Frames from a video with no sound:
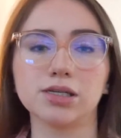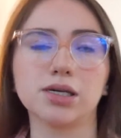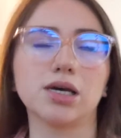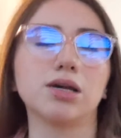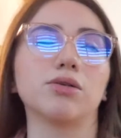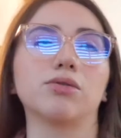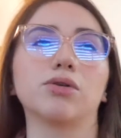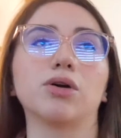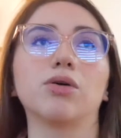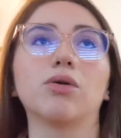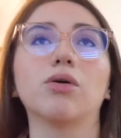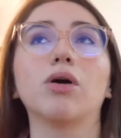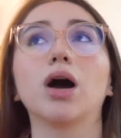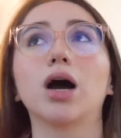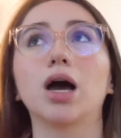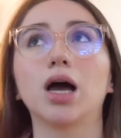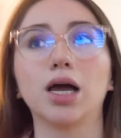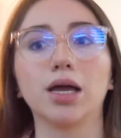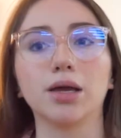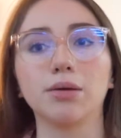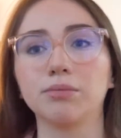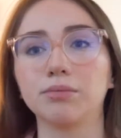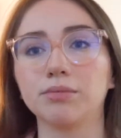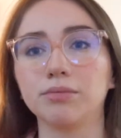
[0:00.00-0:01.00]
I don't know,
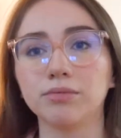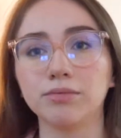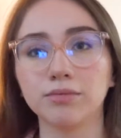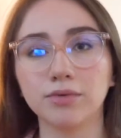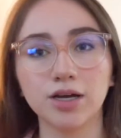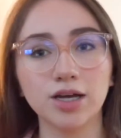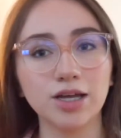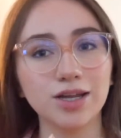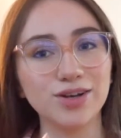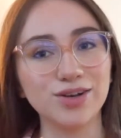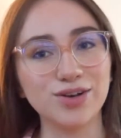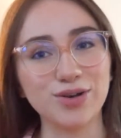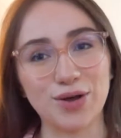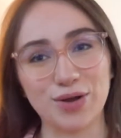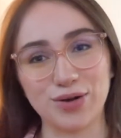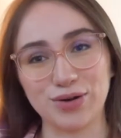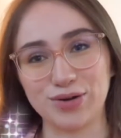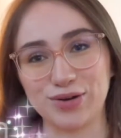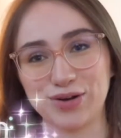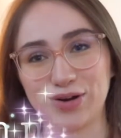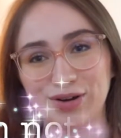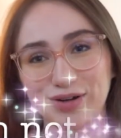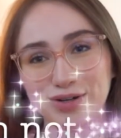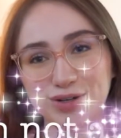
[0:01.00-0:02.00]
I'm not a
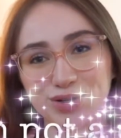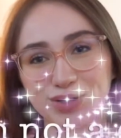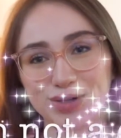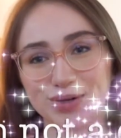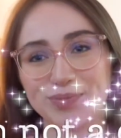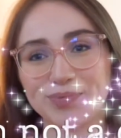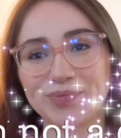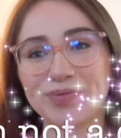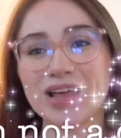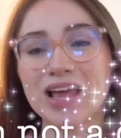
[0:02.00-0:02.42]
doctor.